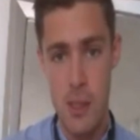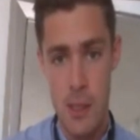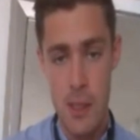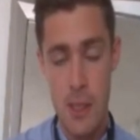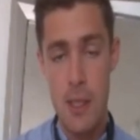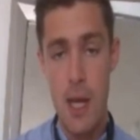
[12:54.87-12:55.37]

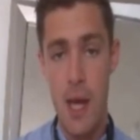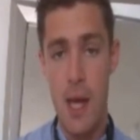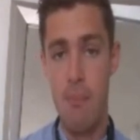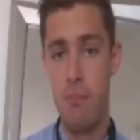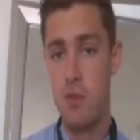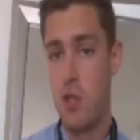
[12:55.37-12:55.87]

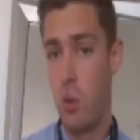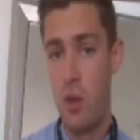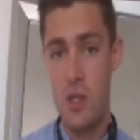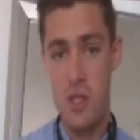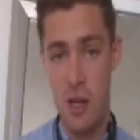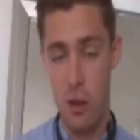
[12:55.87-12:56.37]
So all it's
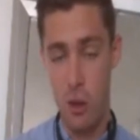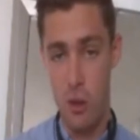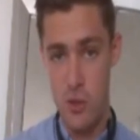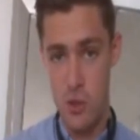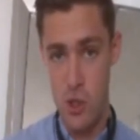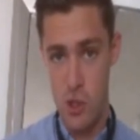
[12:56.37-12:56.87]
going to cost
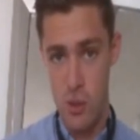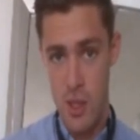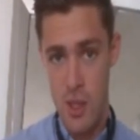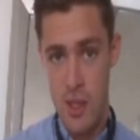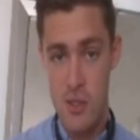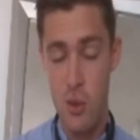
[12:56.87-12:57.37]
you,
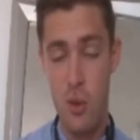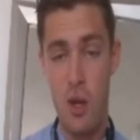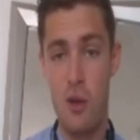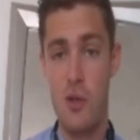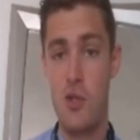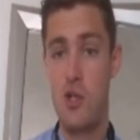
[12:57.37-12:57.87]
it's not going to
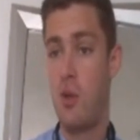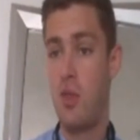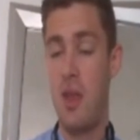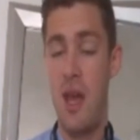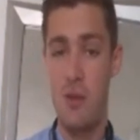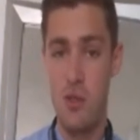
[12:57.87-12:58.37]
cost you
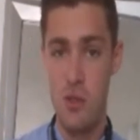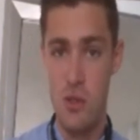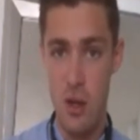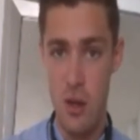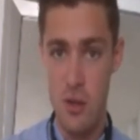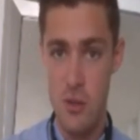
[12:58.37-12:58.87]

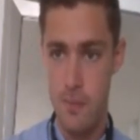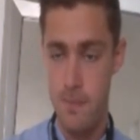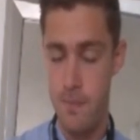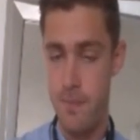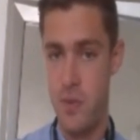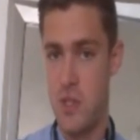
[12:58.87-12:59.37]
$1,000,
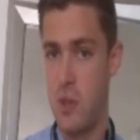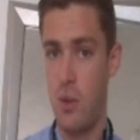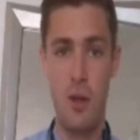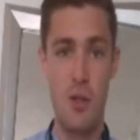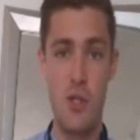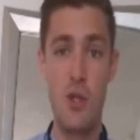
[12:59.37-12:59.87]
it's not going to
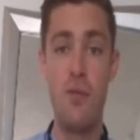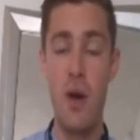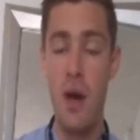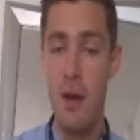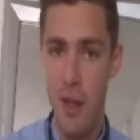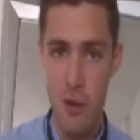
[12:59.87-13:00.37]
cost you
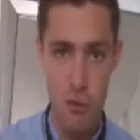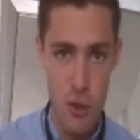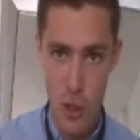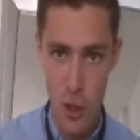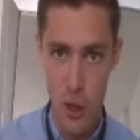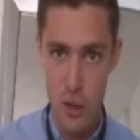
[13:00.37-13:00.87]

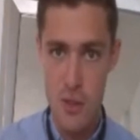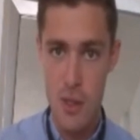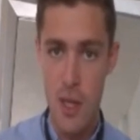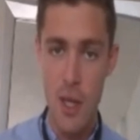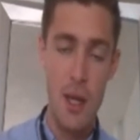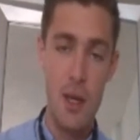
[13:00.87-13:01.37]
$500.
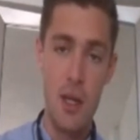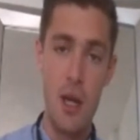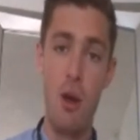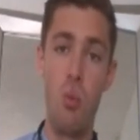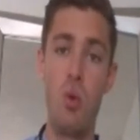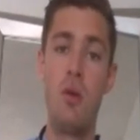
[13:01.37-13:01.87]
It
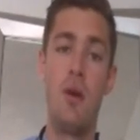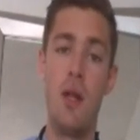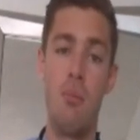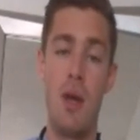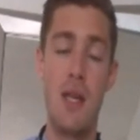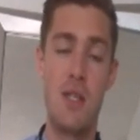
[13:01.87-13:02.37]
wouldn't really
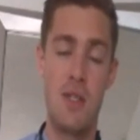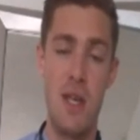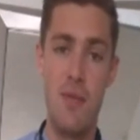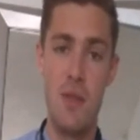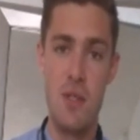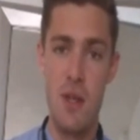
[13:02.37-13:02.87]
make
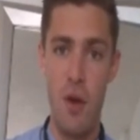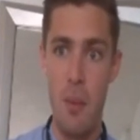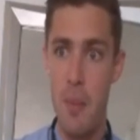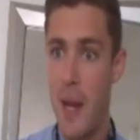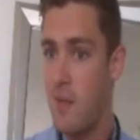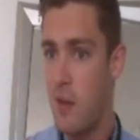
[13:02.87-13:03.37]
sense if I
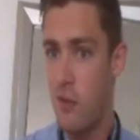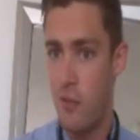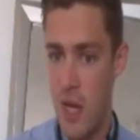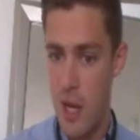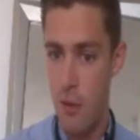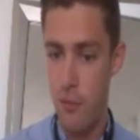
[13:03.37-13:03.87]
made this
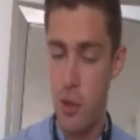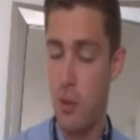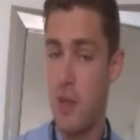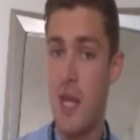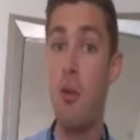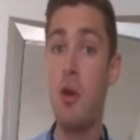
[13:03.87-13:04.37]
video for you and the
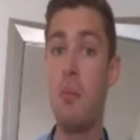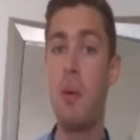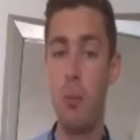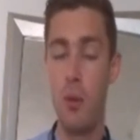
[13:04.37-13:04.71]
only people that could